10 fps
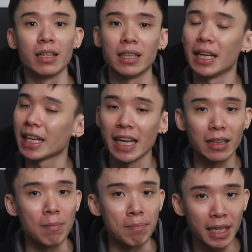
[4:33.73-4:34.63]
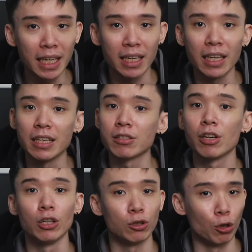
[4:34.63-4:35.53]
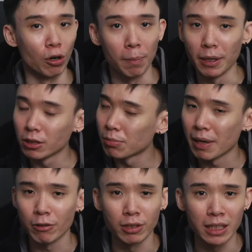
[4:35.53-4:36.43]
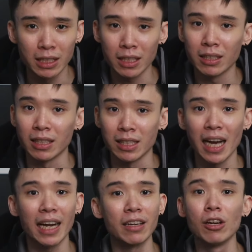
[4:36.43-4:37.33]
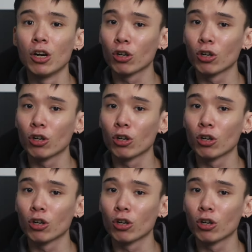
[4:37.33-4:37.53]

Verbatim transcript: dedicated media keys, durable split-resistant design,